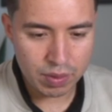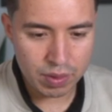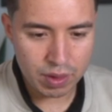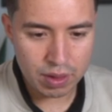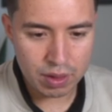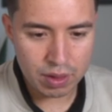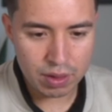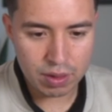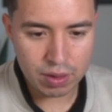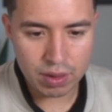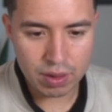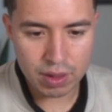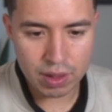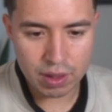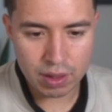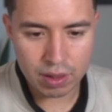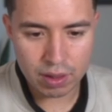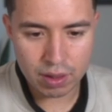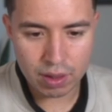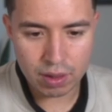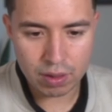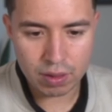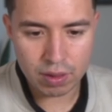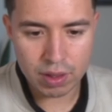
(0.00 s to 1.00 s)
using
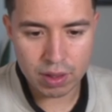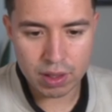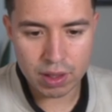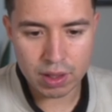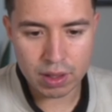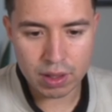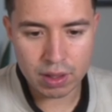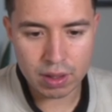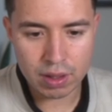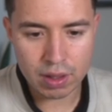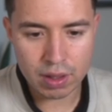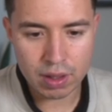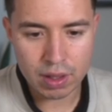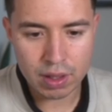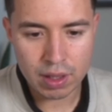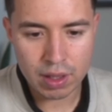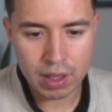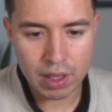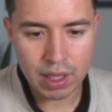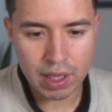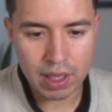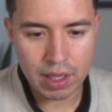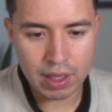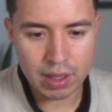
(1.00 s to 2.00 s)
Notion
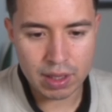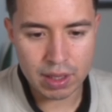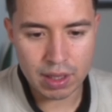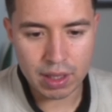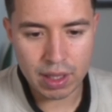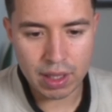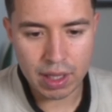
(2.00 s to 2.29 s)
as a